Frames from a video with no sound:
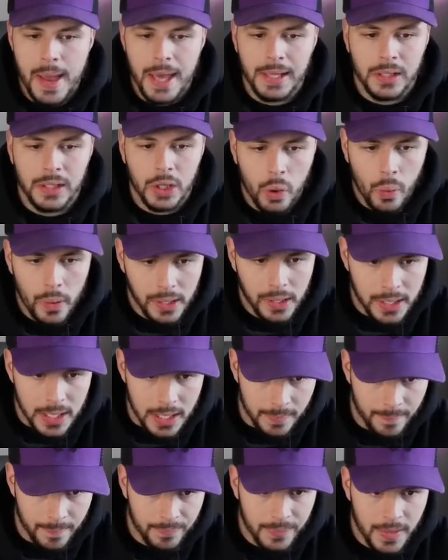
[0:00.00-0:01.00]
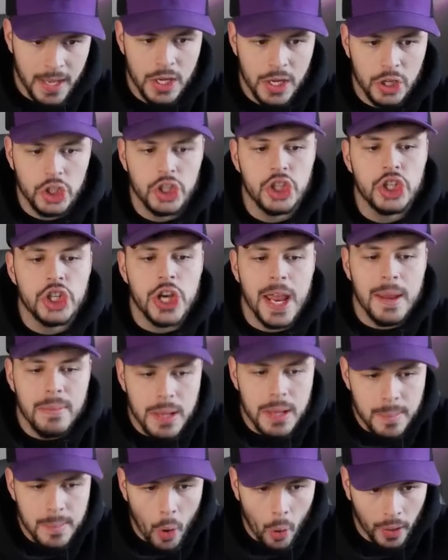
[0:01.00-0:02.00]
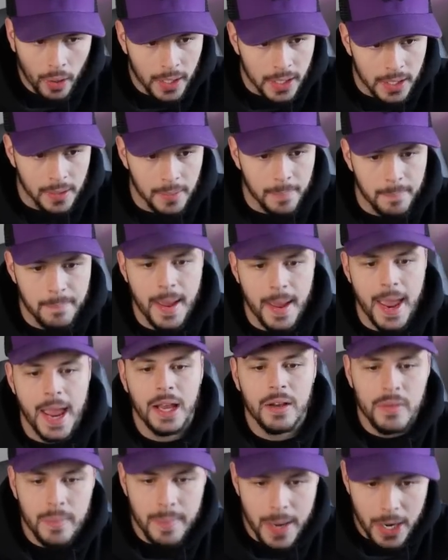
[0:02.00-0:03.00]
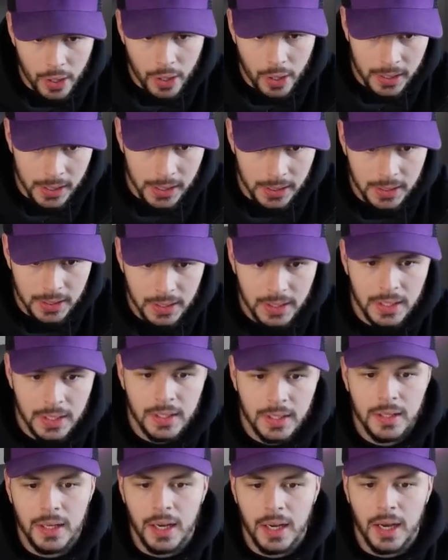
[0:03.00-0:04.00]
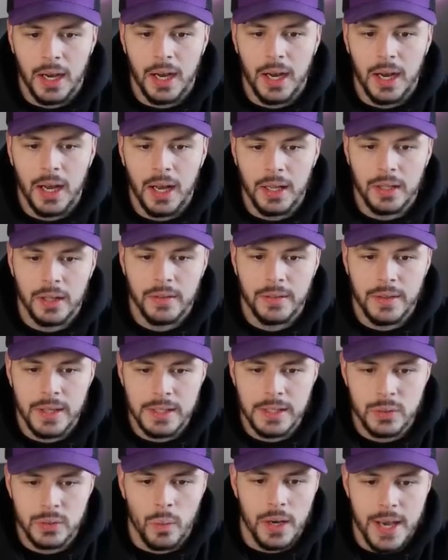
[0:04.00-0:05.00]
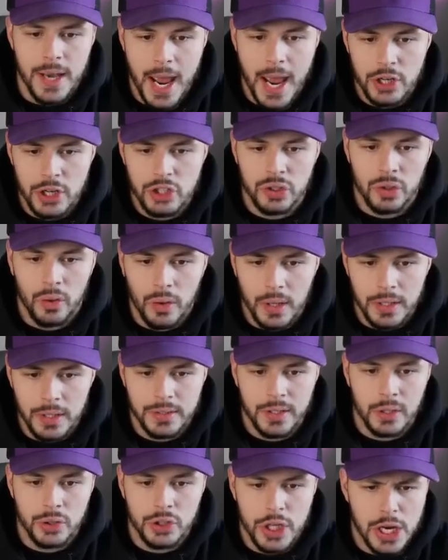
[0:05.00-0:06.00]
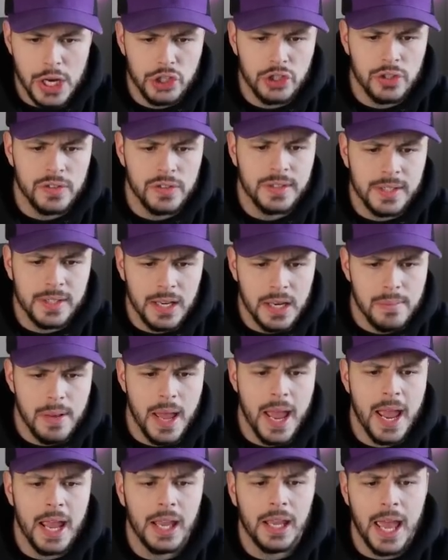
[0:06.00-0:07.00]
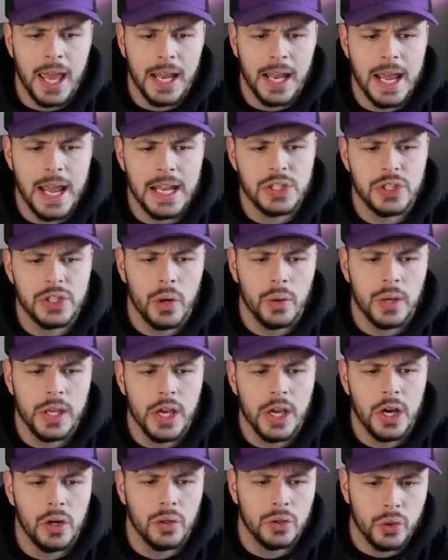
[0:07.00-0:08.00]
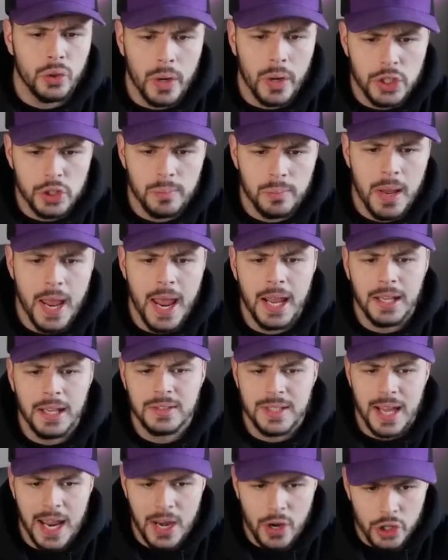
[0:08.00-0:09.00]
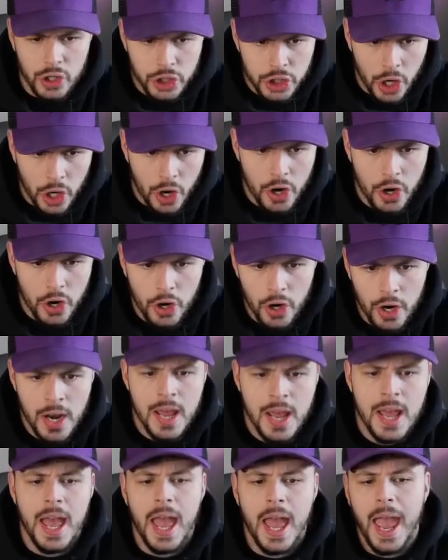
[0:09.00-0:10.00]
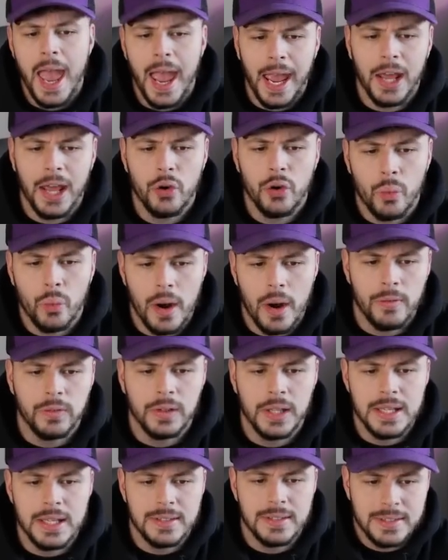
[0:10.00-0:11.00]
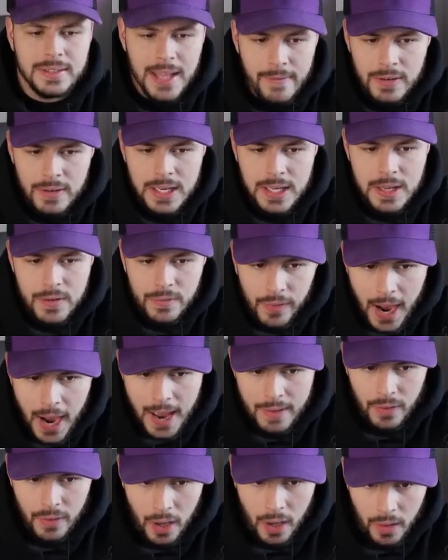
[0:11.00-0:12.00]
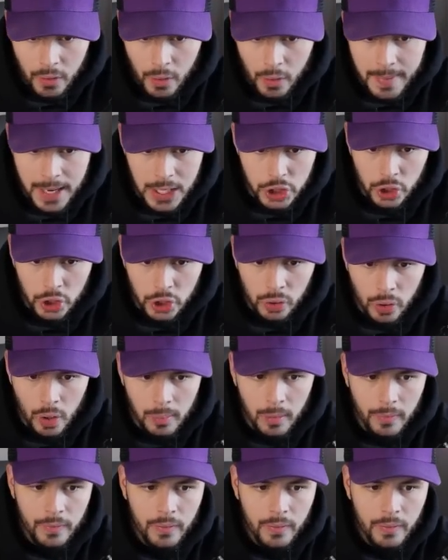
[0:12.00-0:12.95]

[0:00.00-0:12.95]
liquidity: J.P. Morgan, Bank of America, this one, National Association, Citibank, NA Tokyo, Deutsche Bank, Standard Charter, and roughly 75 other major global